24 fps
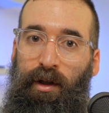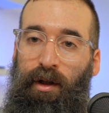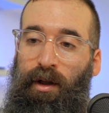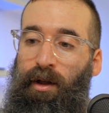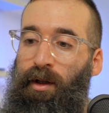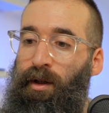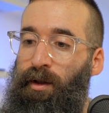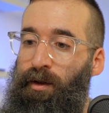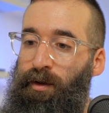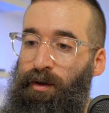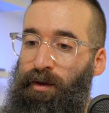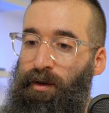
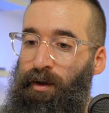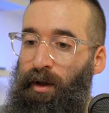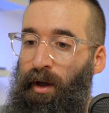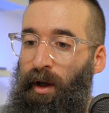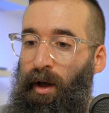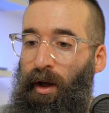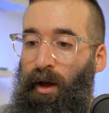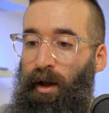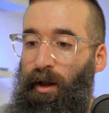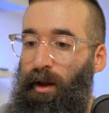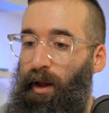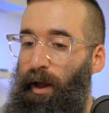is
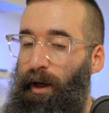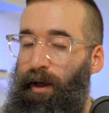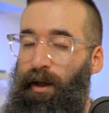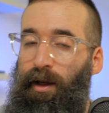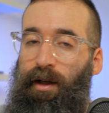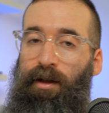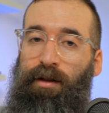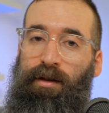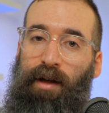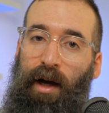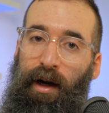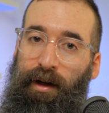like
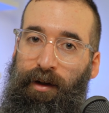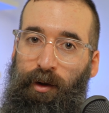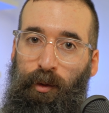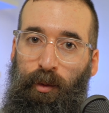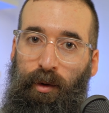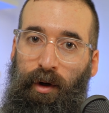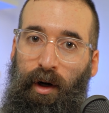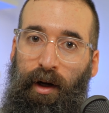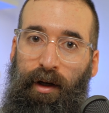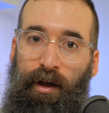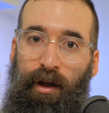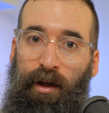exactly
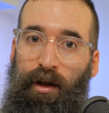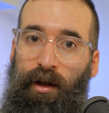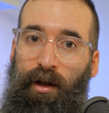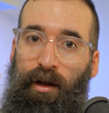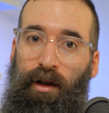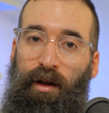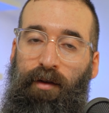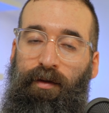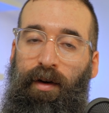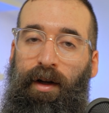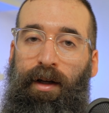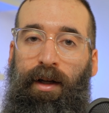where I need
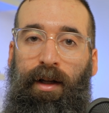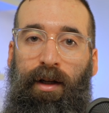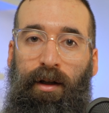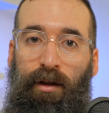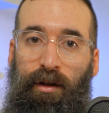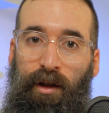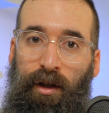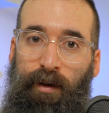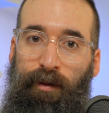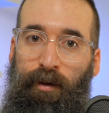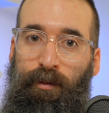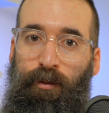it. If I need a
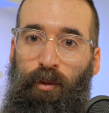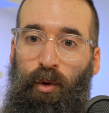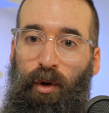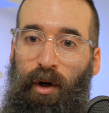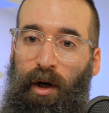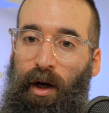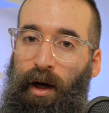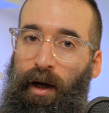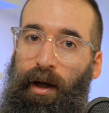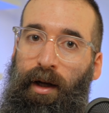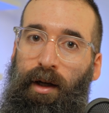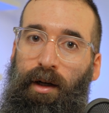little bit more
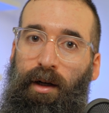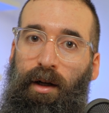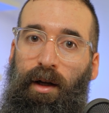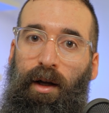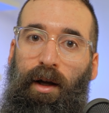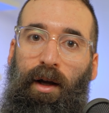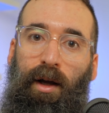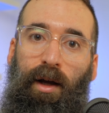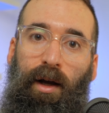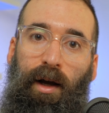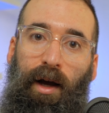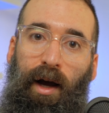height,
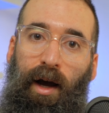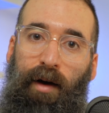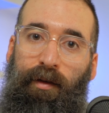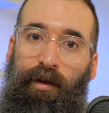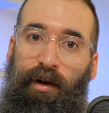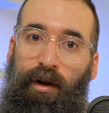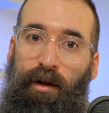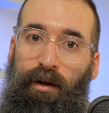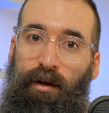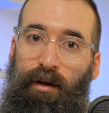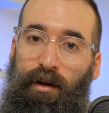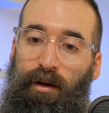
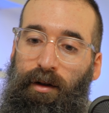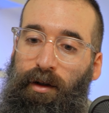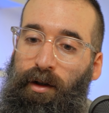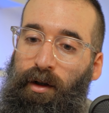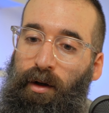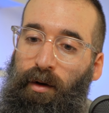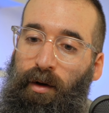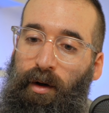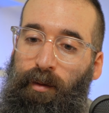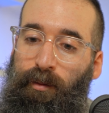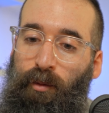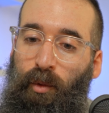having
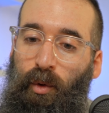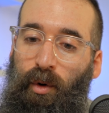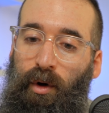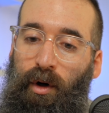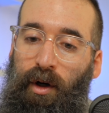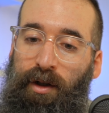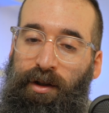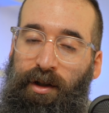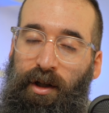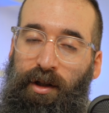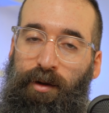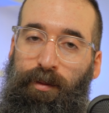
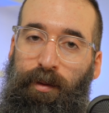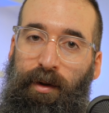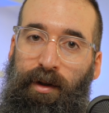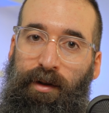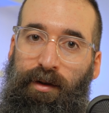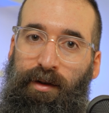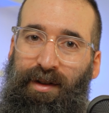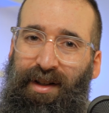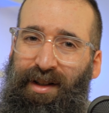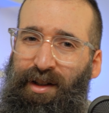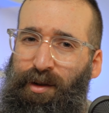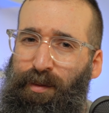more
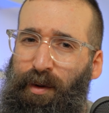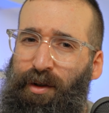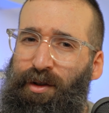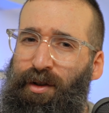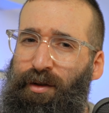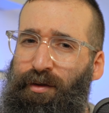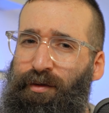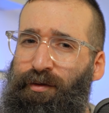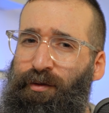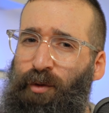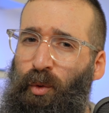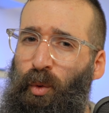adjustments, and
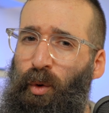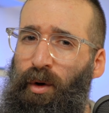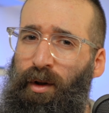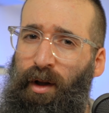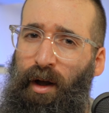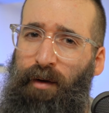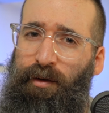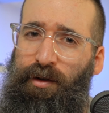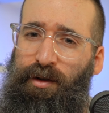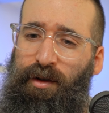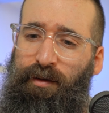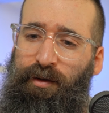especially 4
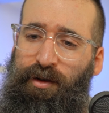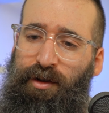levels of